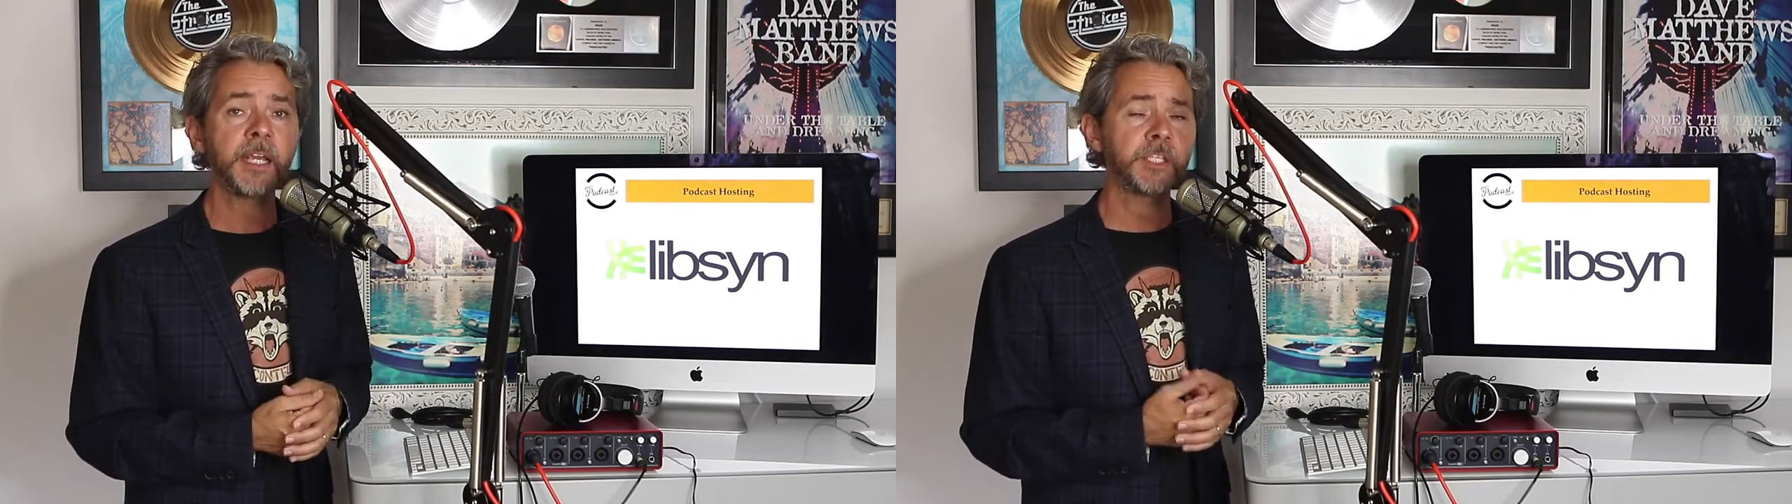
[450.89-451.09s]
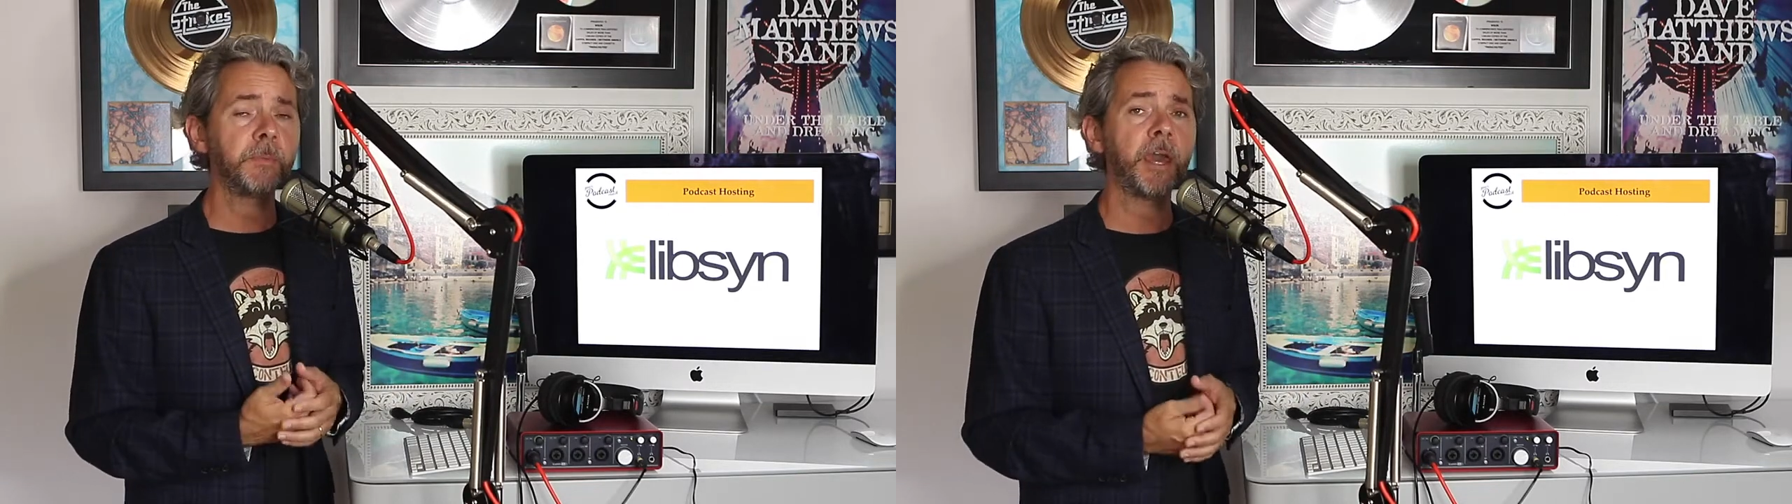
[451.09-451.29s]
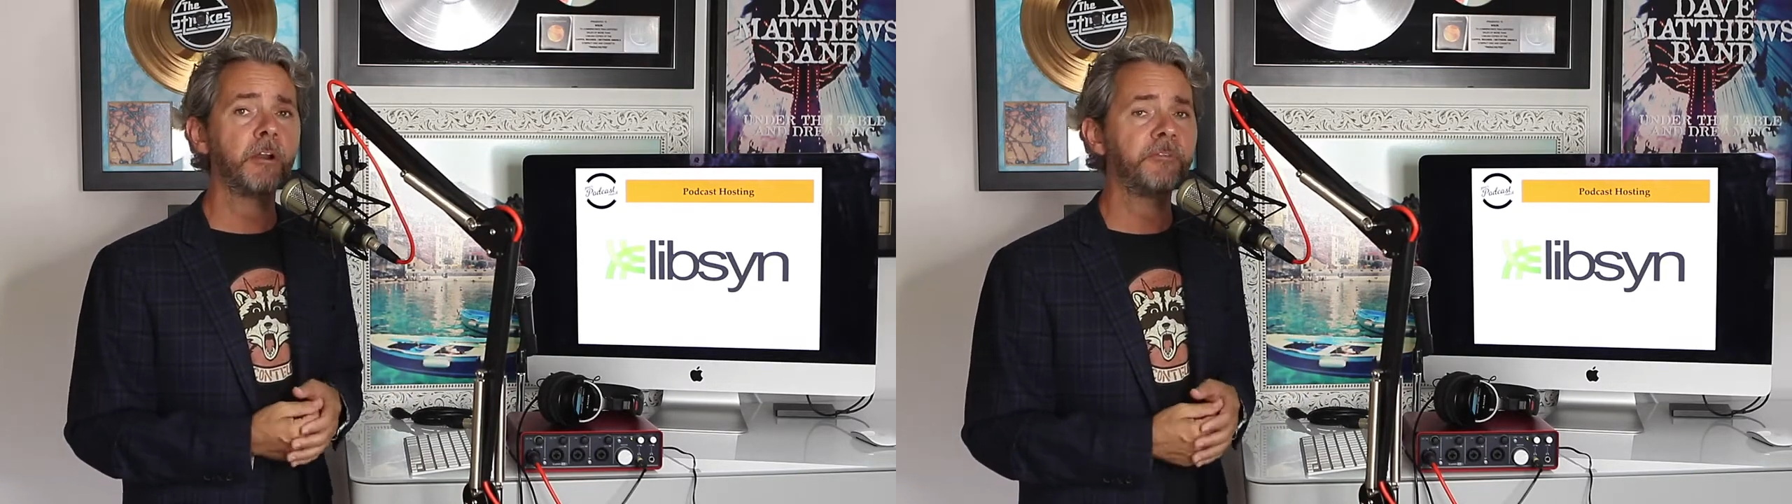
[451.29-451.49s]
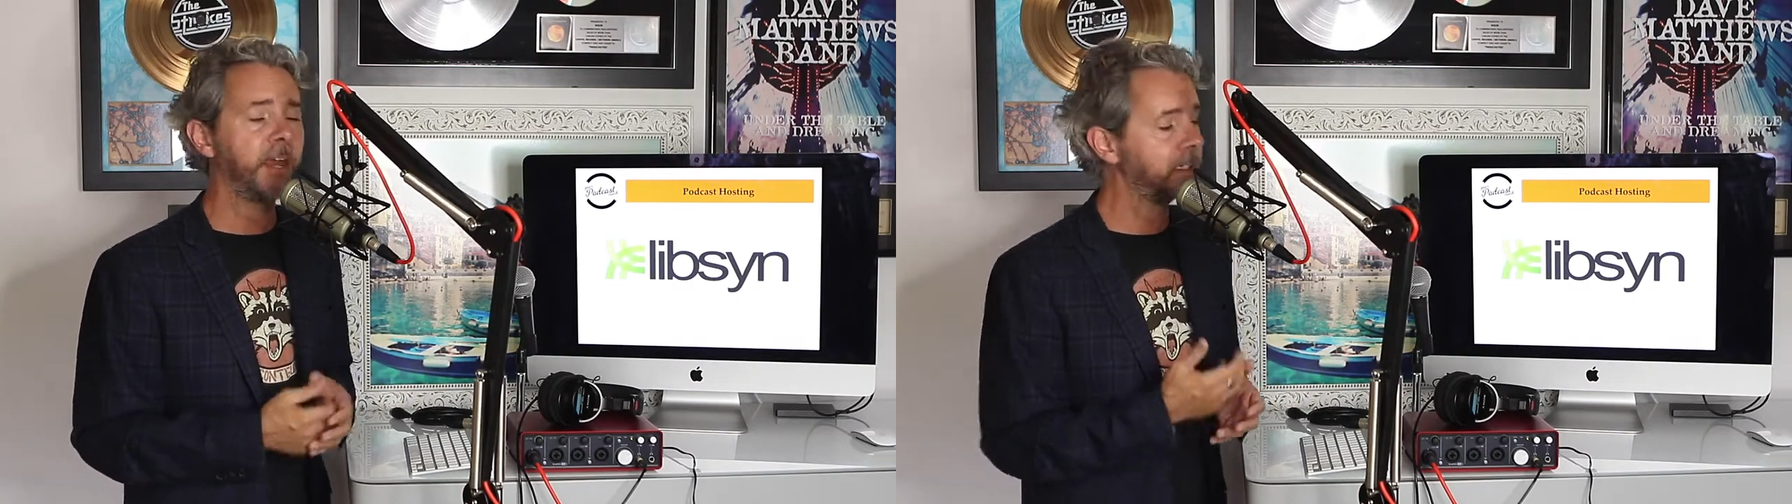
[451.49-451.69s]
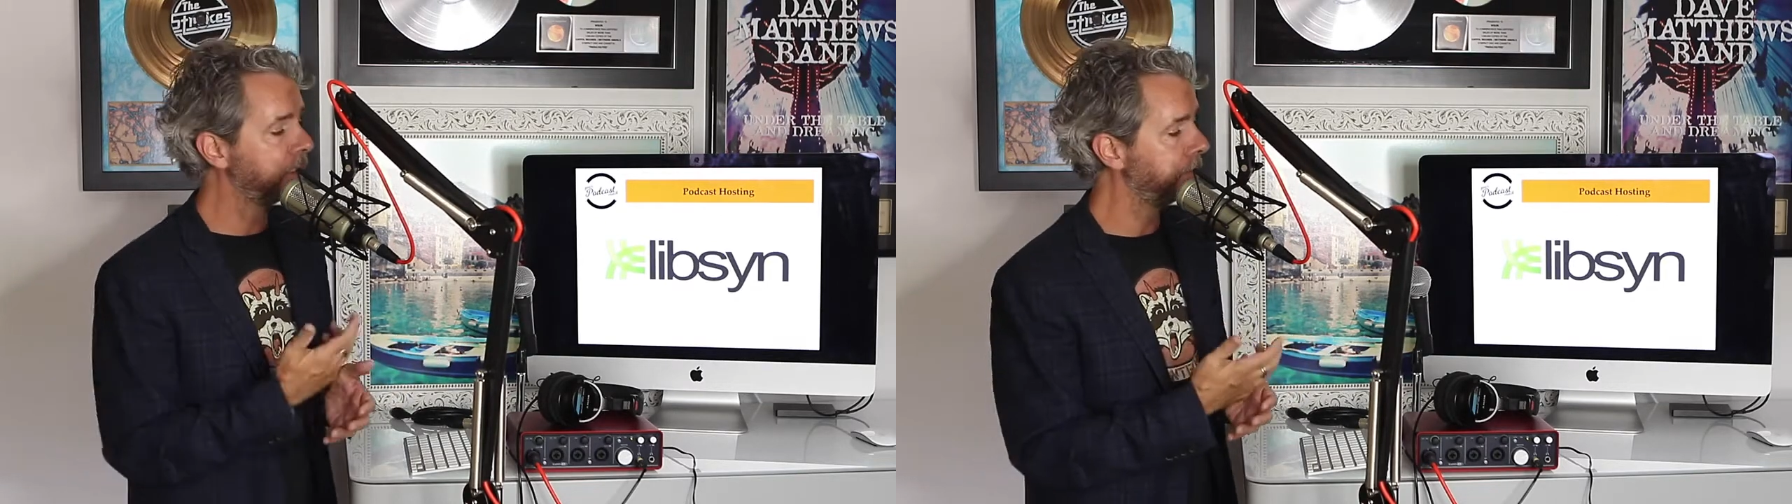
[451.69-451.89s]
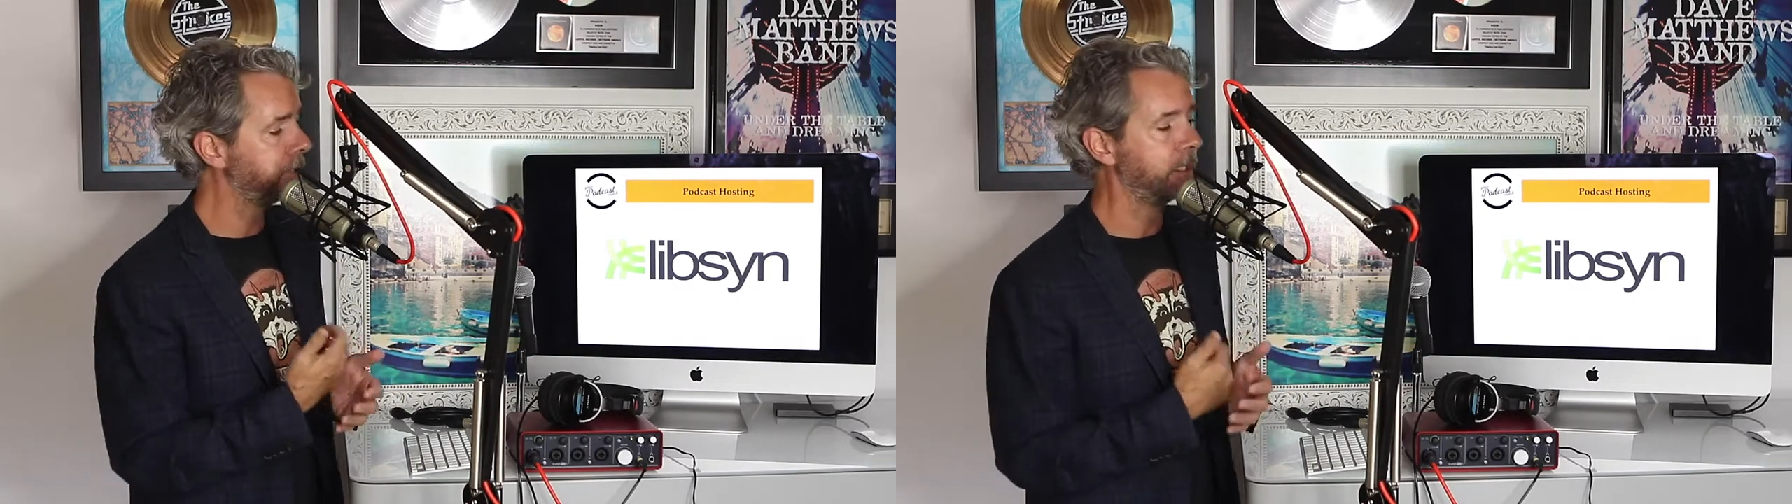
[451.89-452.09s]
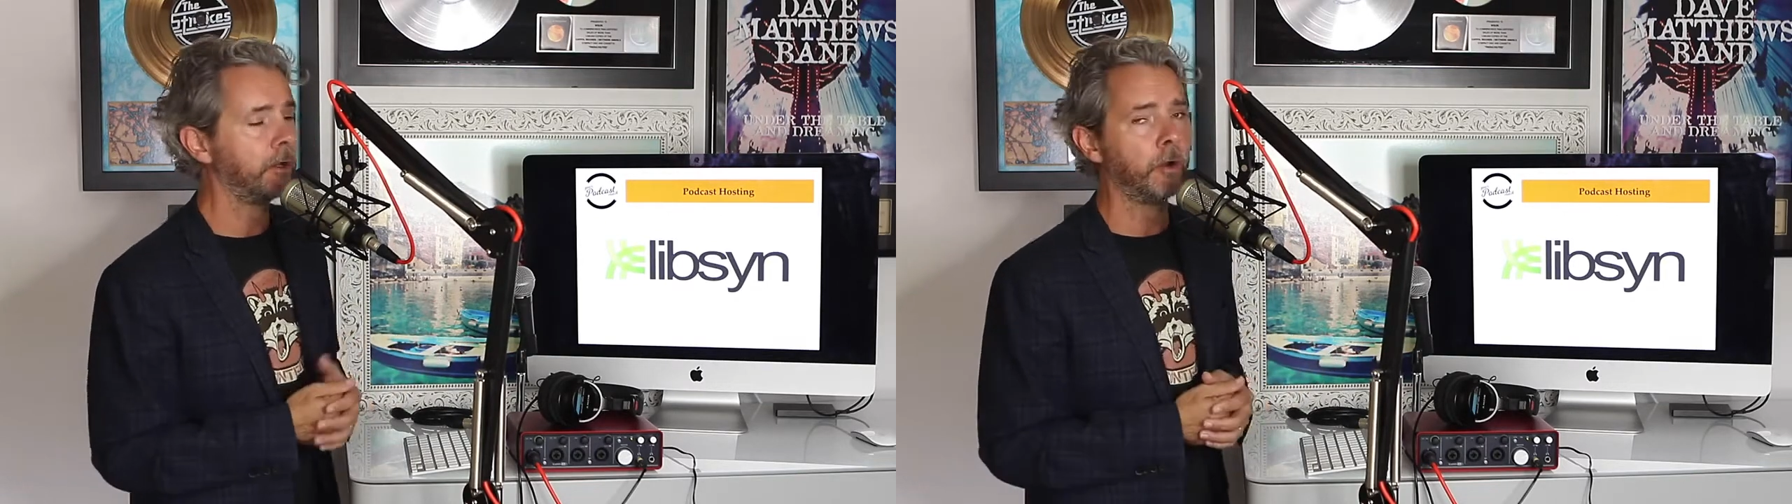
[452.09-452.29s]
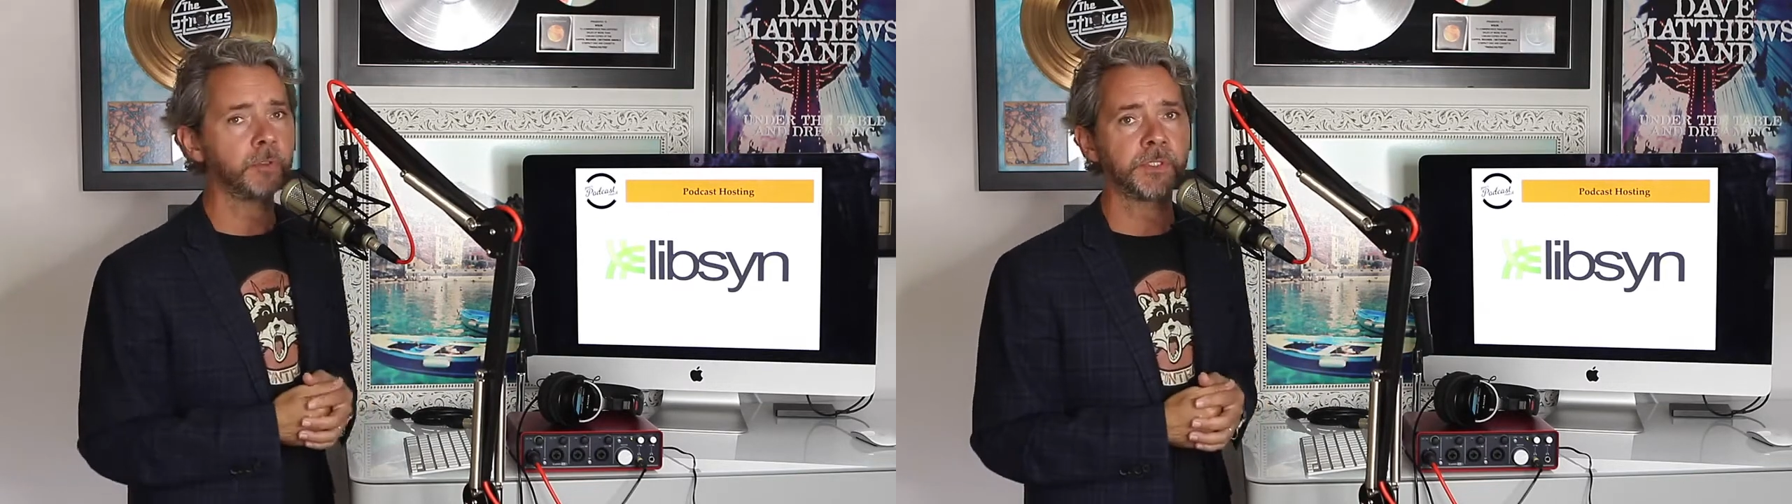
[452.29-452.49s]
As a matter of fact, Libsyn
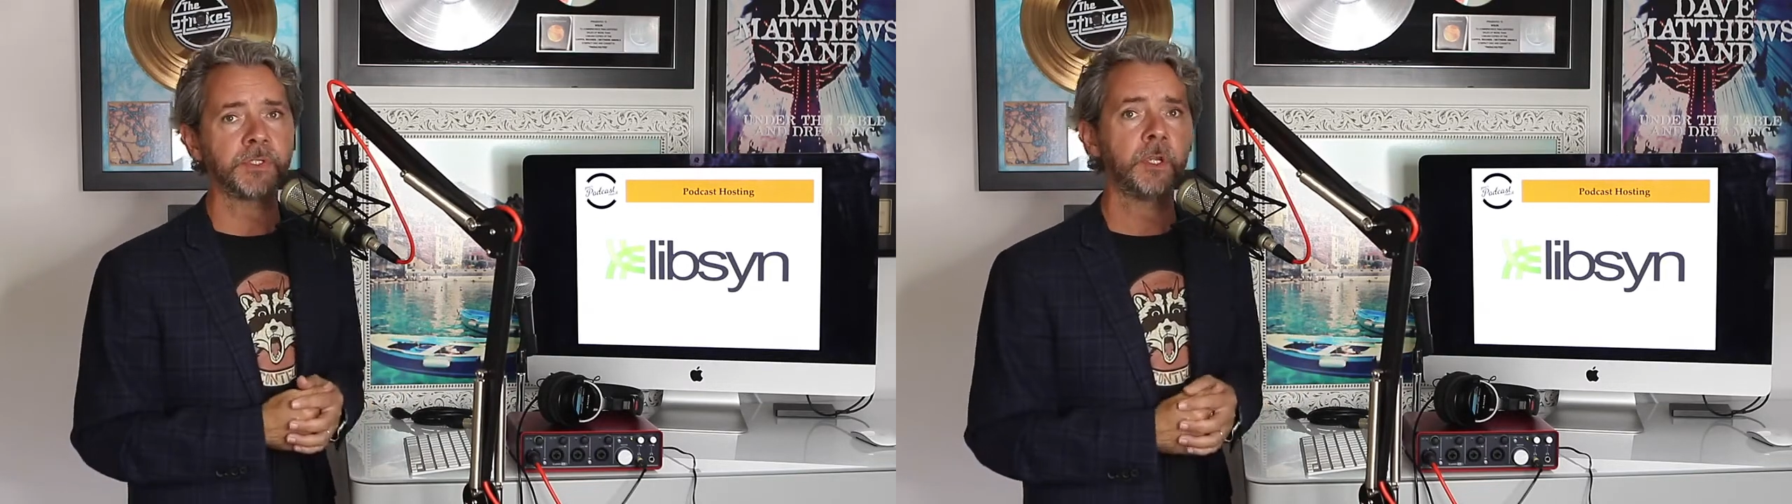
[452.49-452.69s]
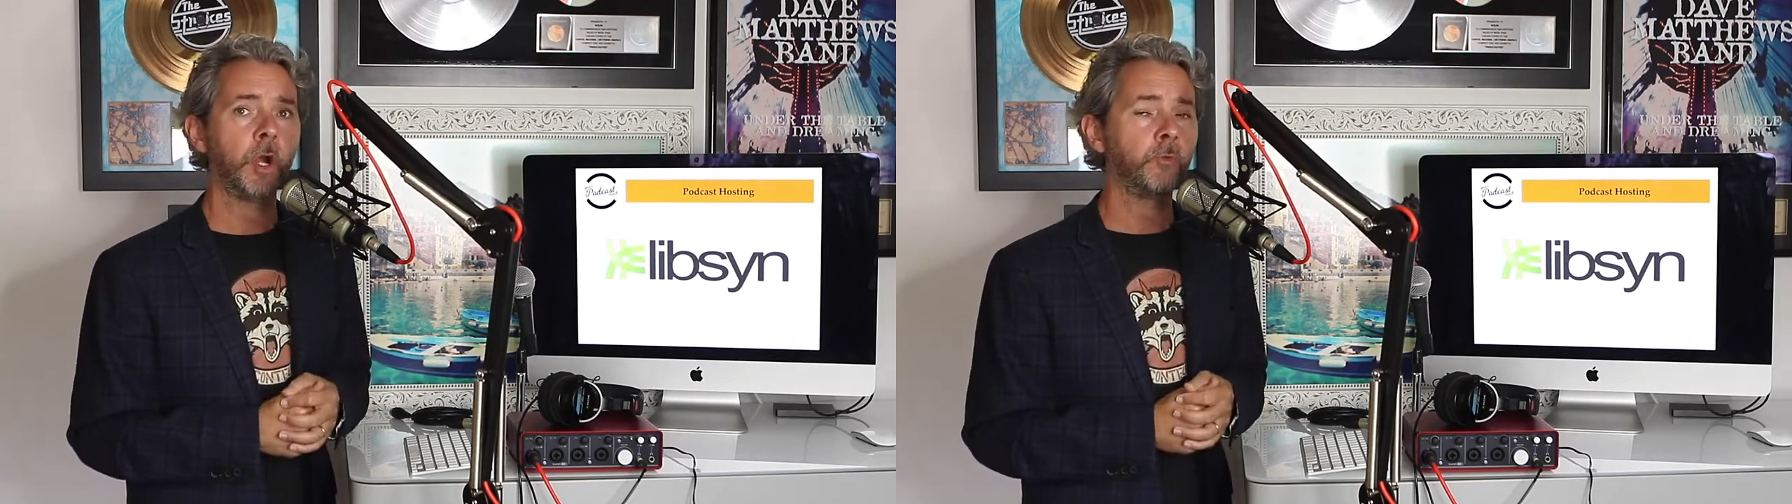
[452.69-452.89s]
hosts